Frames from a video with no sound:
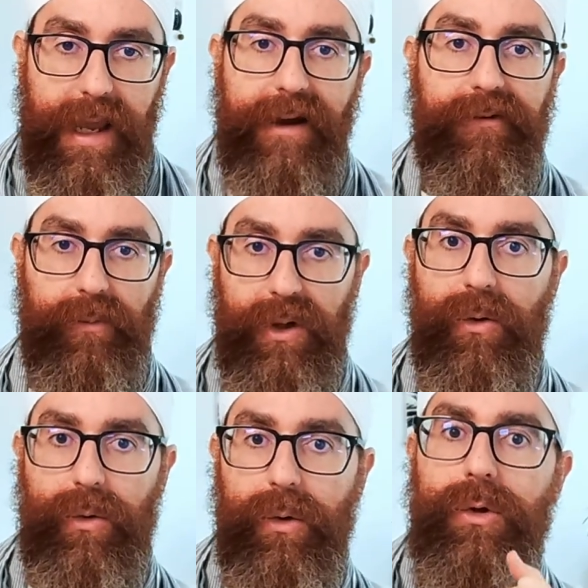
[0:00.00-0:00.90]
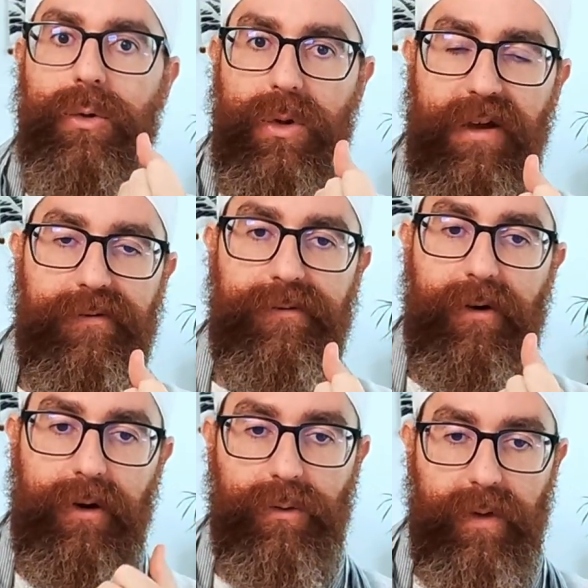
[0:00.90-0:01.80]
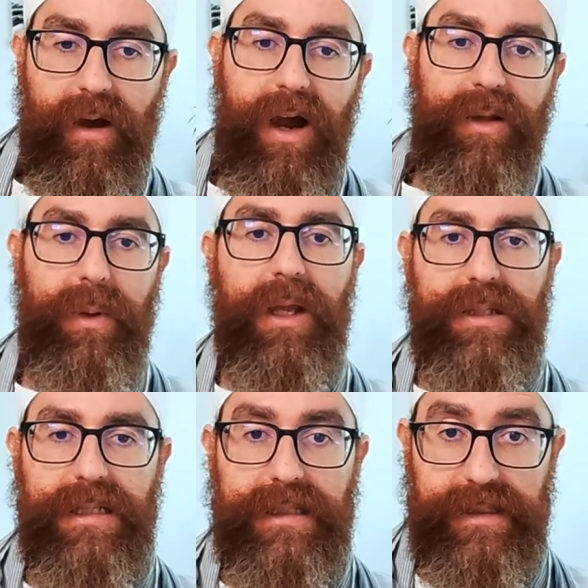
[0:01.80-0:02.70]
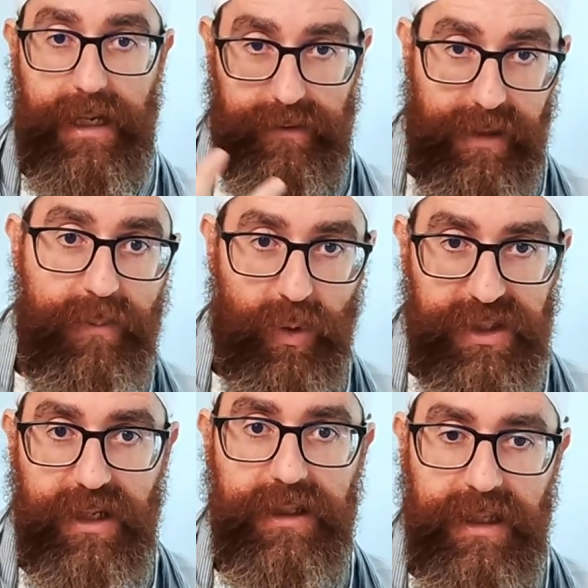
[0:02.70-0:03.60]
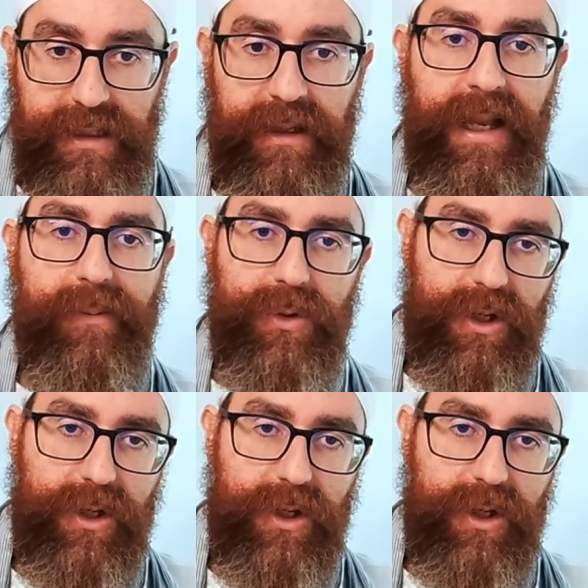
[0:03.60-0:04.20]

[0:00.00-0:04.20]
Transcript: Yeah, from the root to the fourth to the heart, because it's Sat Naam. We're chanting Sat Naam.